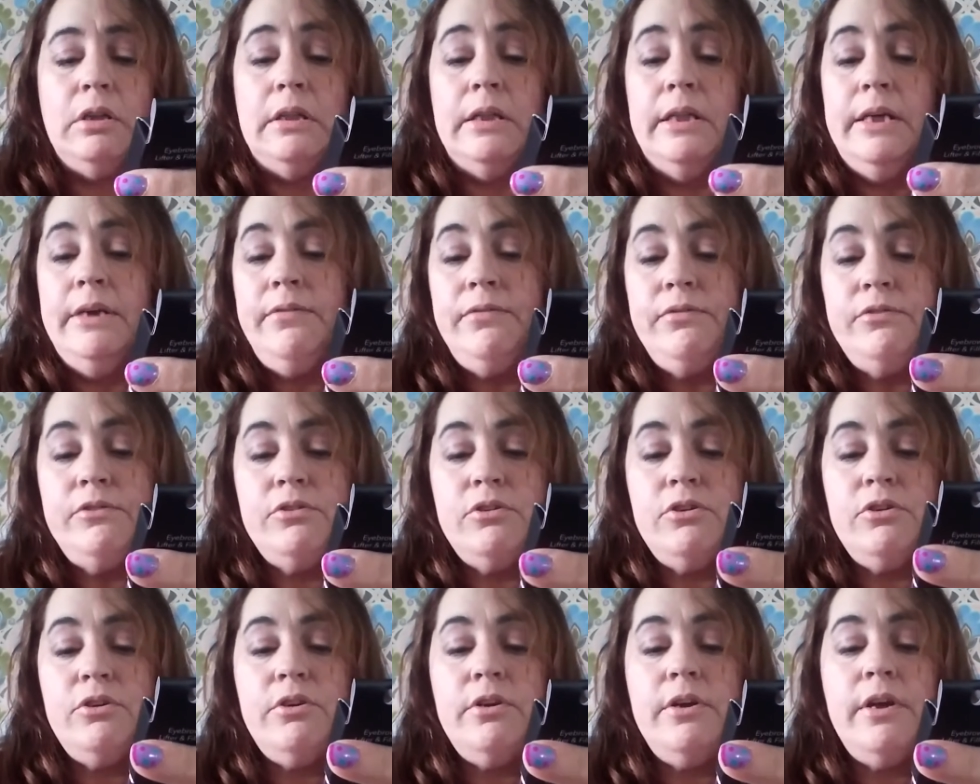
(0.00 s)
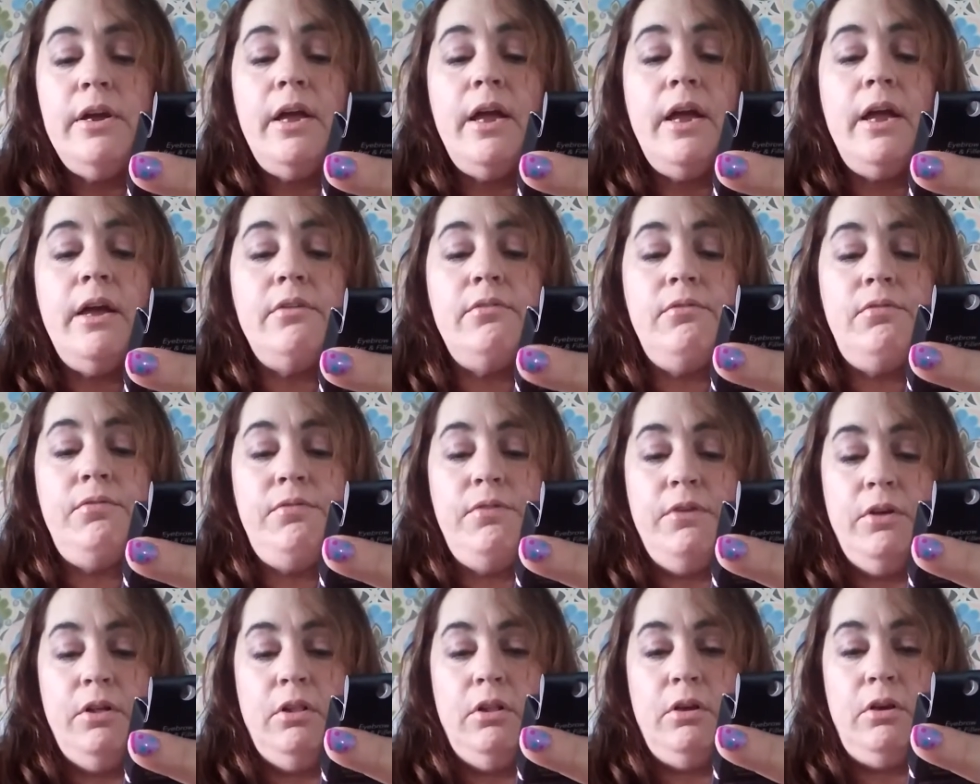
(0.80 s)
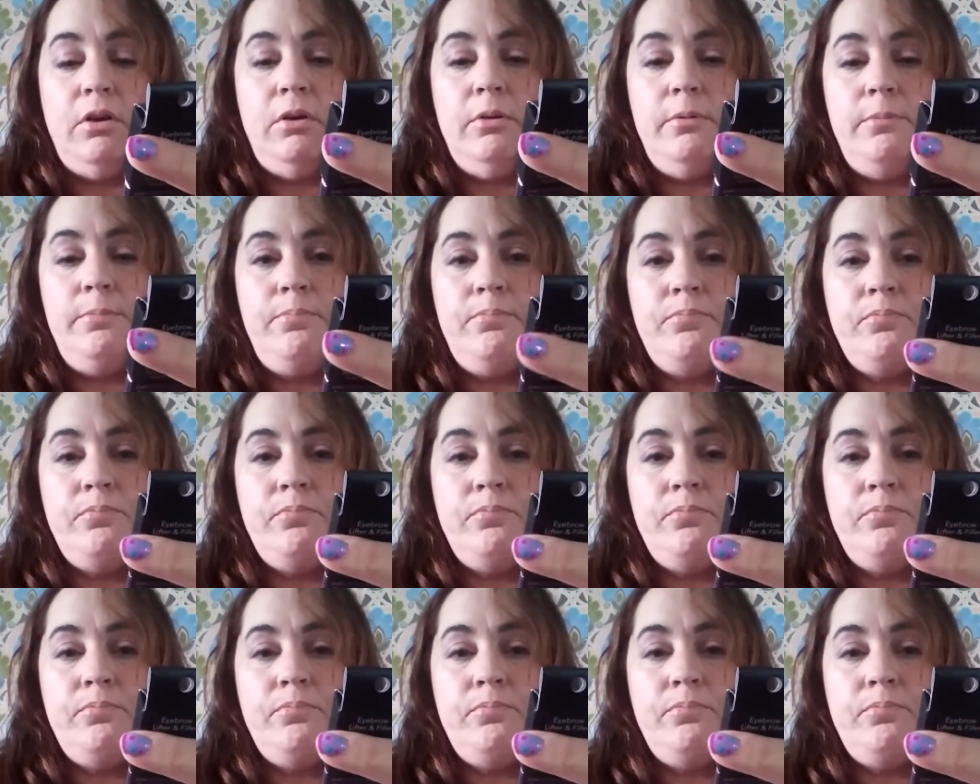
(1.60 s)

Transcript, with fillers: lifter and filler.